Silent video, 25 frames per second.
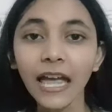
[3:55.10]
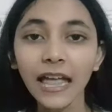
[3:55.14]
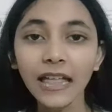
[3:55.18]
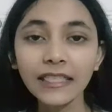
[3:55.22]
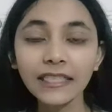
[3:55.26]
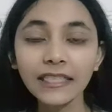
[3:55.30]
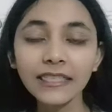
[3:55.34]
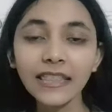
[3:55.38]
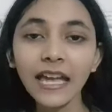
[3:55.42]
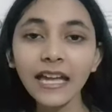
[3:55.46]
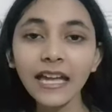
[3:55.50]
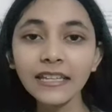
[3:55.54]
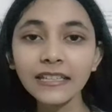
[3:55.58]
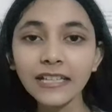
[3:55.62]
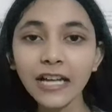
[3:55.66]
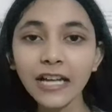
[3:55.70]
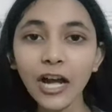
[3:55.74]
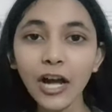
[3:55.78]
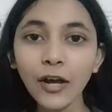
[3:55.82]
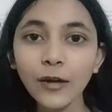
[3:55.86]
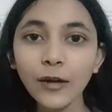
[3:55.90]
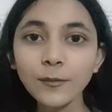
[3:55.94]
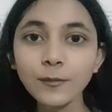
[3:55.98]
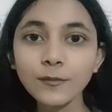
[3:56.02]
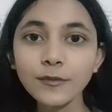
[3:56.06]
And then
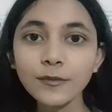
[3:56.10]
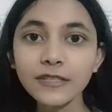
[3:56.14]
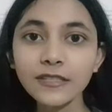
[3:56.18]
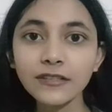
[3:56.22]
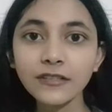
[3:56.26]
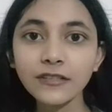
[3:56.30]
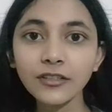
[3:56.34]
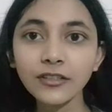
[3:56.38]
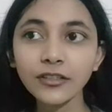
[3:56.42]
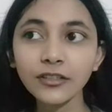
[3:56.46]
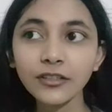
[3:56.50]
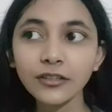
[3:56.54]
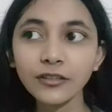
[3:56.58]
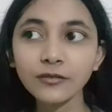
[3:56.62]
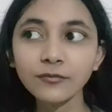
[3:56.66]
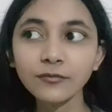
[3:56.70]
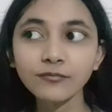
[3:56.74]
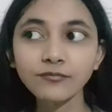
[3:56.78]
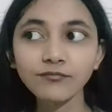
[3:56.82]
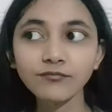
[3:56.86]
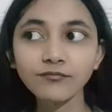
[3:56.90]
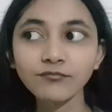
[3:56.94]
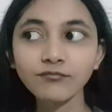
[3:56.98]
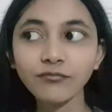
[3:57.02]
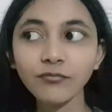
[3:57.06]
comes the
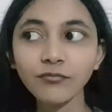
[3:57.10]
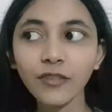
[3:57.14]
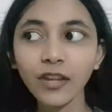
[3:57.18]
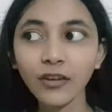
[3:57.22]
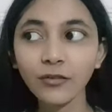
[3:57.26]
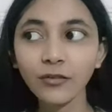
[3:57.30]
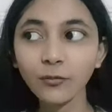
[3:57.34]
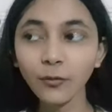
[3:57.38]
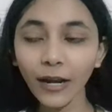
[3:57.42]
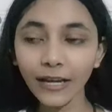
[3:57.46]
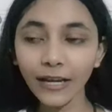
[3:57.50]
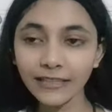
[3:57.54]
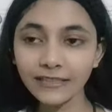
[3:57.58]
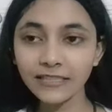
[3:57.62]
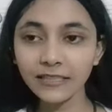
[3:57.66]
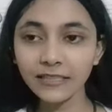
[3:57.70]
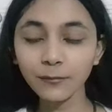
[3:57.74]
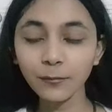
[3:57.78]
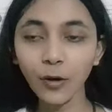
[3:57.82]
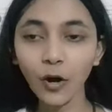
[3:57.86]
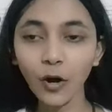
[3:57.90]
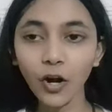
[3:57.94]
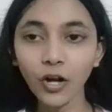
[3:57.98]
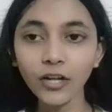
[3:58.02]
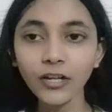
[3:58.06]
writing
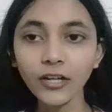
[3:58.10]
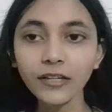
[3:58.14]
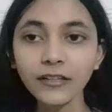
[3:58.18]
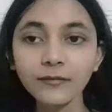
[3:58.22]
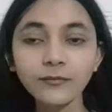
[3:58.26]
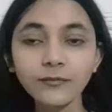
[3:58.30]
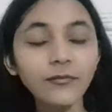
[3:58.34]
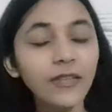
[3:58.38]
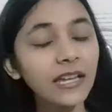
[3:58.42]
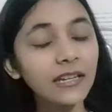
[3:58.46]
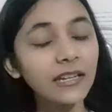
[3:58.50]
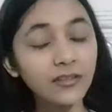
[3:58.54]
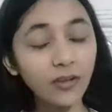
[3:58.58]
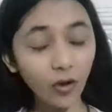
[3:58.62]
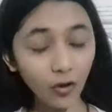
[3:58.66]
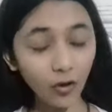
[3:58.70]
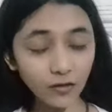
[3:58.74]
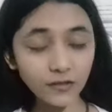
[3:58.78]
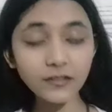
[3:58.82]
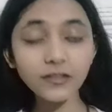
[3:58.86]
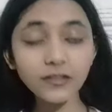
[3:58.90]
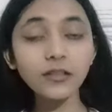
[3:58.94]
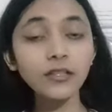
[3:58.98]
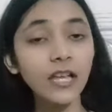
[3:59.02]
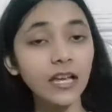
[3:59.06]
part. It
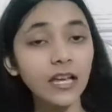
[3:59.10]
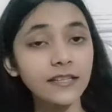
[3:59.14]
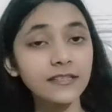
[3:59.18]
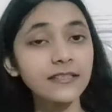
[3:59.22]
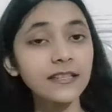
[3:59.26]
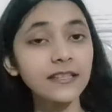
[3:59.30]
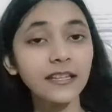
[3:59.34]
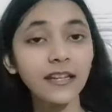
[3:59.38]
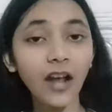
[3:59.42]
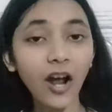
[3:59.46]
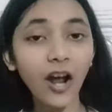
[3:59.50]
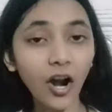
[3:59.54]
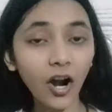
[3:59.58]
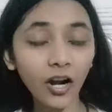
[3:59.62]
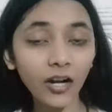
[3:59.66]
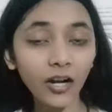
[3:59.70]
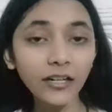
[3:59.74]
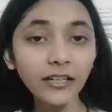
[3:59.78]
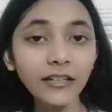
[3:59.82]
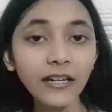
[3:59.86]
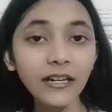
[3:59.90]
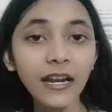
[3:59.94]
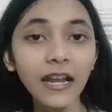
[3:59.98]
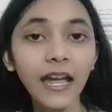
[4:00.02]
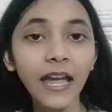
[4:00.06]
also lasts an hour
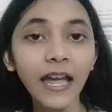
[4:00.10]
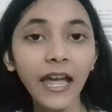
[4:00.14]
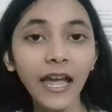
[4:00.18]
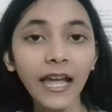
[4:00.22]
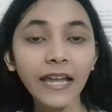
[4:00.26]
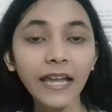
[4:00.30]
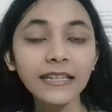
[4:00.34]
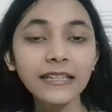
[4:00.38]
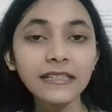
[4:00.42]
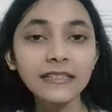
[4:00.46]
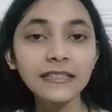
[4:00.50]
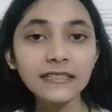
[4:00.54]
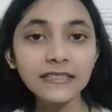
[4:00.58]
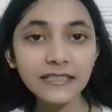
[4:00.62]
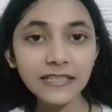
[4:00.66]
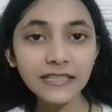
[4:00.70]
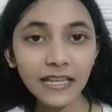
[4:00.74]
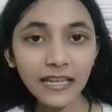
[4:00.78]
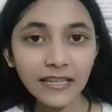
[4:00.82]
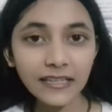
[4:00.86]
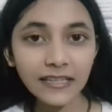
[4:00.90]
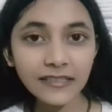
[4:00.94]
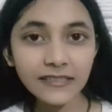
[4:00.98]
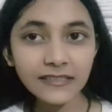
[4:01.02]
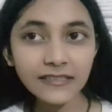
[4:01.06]
and it
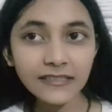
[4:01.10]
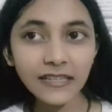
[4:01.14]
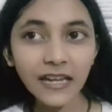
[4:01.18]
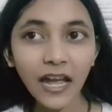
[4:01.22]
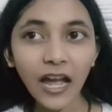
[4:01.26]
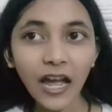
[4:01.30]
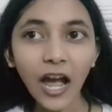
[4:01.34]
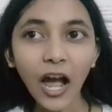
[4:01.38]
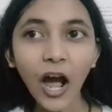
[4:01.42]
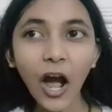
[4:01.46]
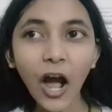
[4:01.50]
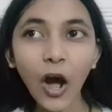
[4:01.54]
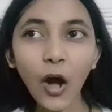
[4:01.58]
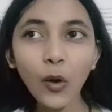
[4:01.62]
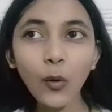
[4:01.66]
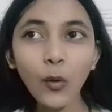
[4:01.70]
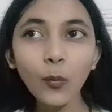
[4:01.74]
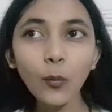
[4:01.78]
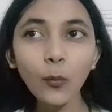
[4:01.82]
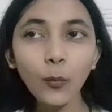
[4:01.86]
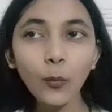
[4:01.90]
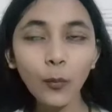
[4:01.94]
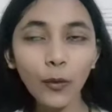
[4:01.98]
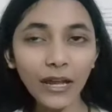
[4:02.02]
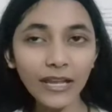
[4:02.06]
tests
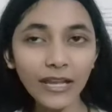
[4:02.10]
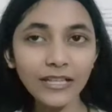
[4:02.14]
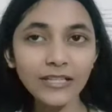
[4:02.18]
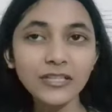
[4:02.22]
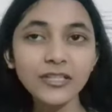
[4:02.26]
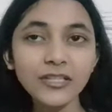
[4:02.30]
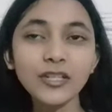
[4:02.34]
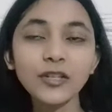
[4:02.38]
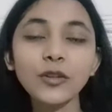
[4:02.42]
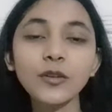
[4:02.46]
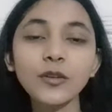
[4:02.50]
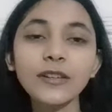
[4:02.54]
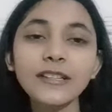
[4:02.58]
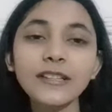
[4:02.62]
how well do you